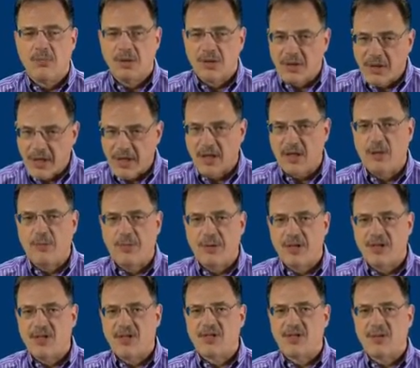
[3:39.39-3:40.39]
political
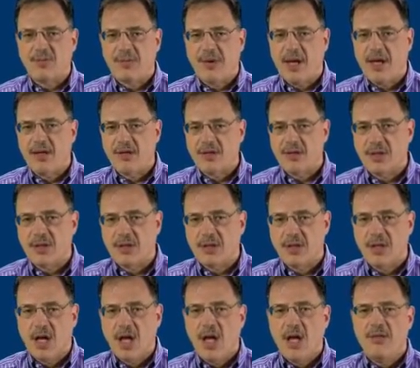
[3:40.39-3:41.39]

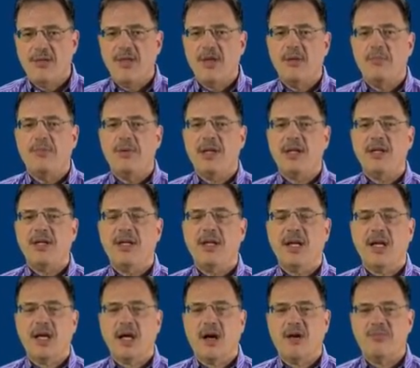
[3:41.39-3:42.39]
participation, the
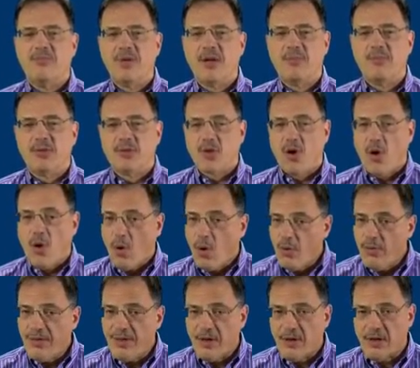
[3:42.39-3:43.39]
ability of people to
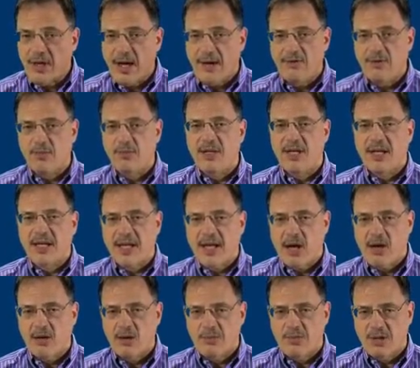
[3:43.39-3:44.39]
hold their government
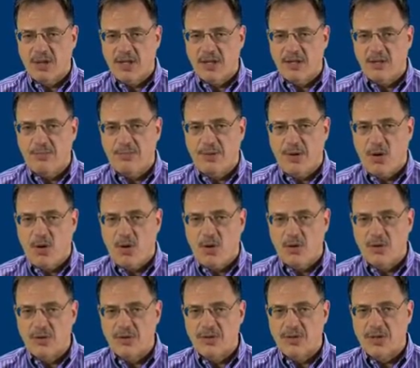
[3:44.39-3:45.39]
accountable at the
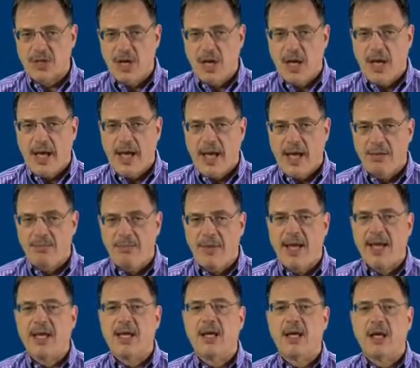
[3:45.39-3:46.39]
polls and
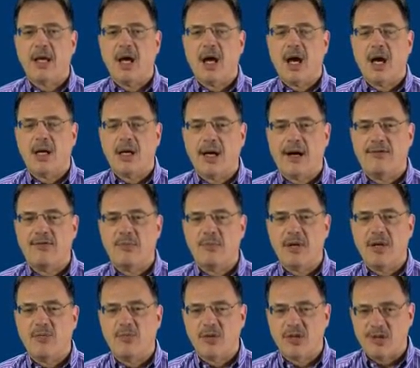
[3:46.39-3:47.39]
make a
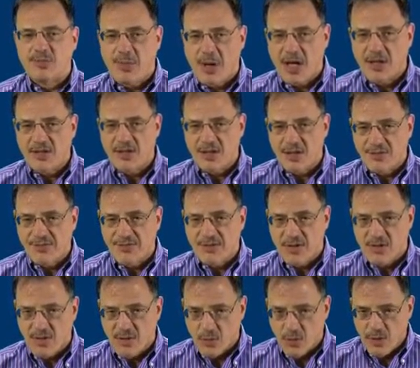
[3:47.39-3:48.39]
government responsive
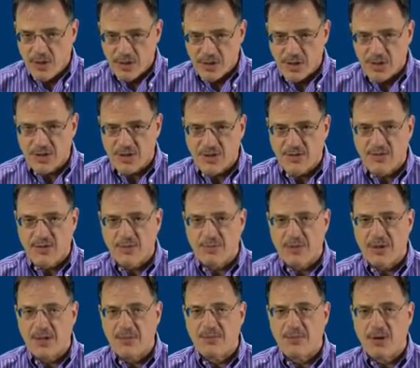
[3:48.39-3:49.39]
to the wishes of the
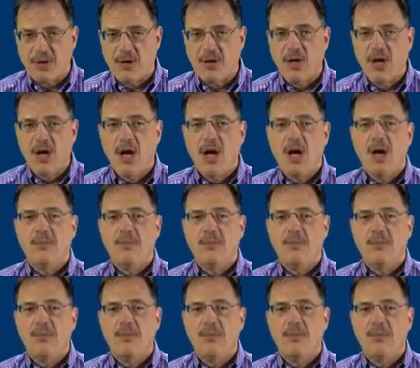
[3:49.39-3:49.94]
people.